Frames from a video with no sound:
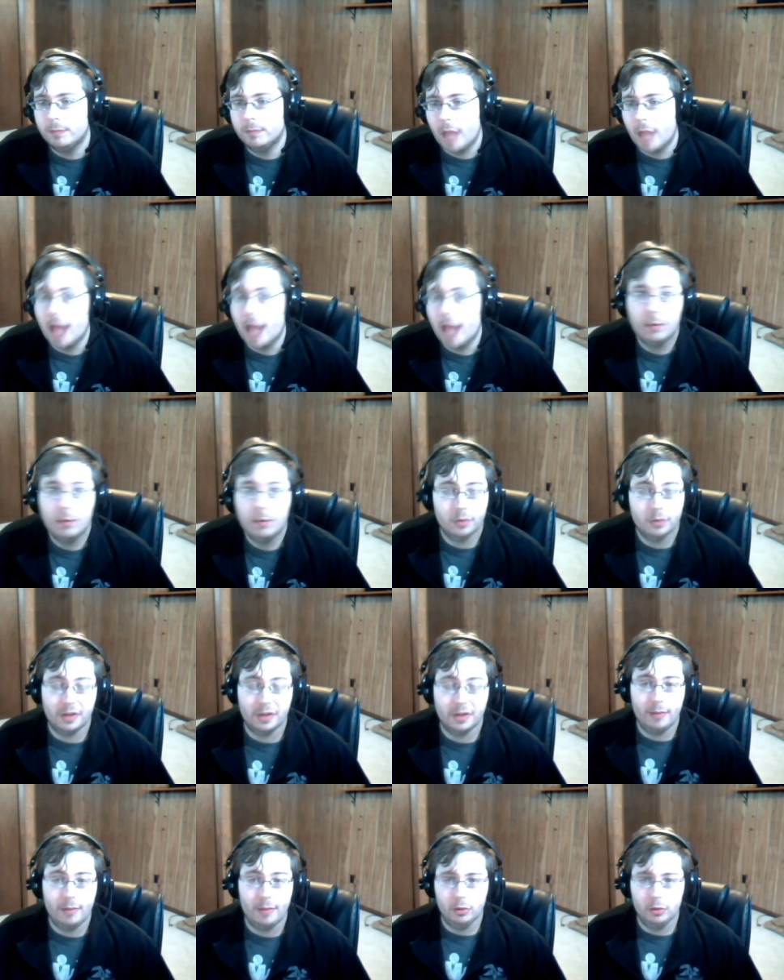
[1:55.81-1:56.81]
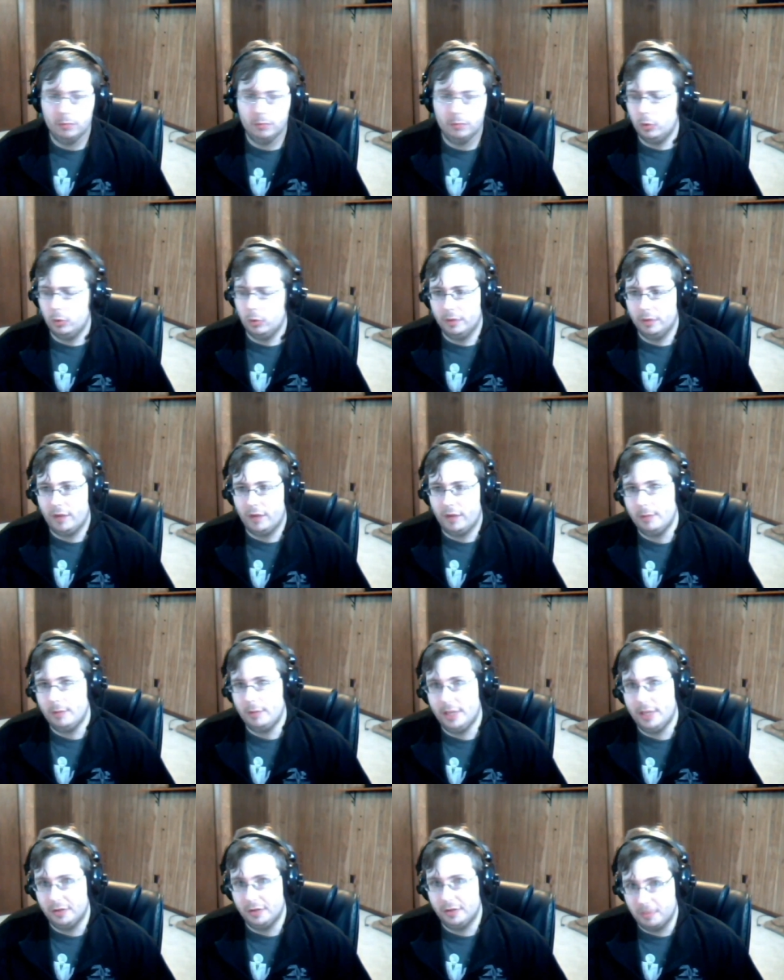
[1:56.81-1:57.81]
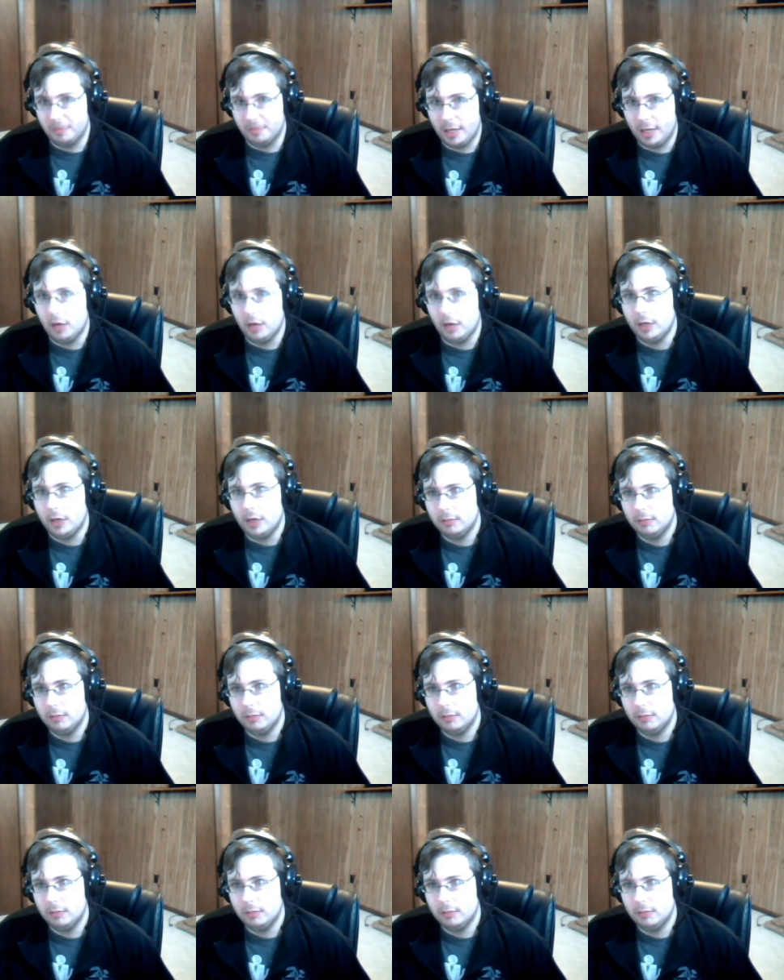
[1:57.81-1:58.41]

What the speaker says: I could post on that bulletin board and find players in my area.